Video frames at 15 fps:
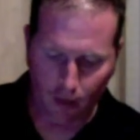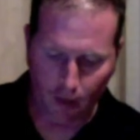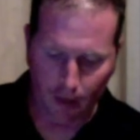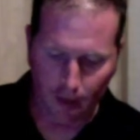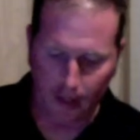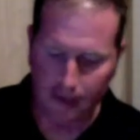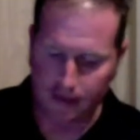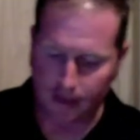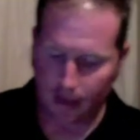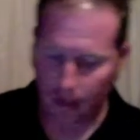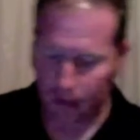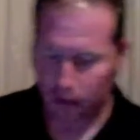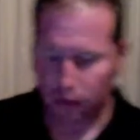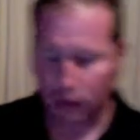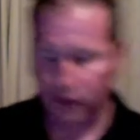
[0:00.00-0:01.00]
is
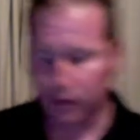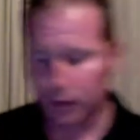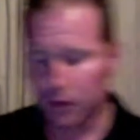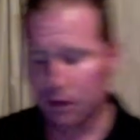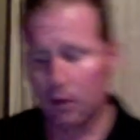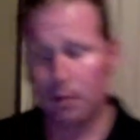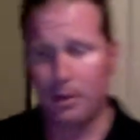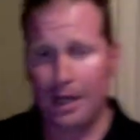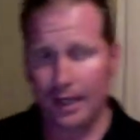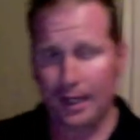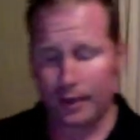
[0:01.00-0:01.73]
CrossFit started back in